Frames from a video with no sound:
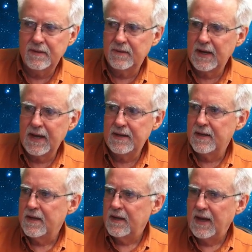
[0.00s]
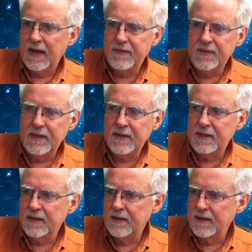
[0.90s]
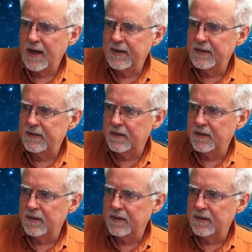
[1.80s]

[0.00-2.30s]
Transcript: Okay, and then I need